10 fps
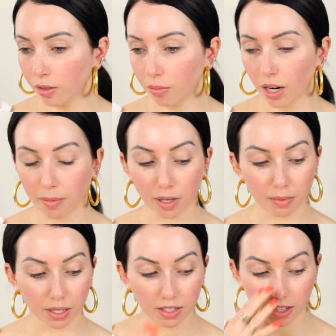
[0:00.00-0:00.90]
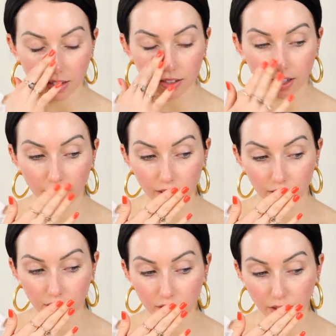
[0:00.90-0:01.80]
primer because that scent,
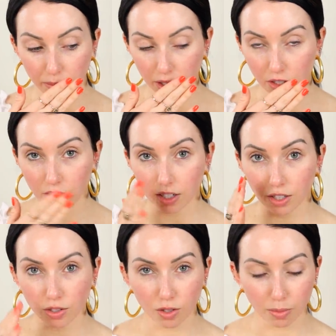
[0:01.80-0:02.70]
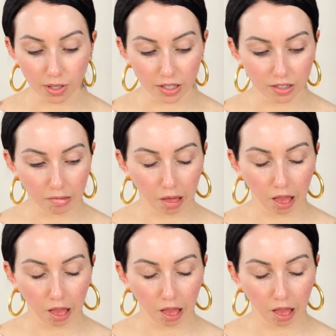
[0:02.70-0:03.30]
there's something just like super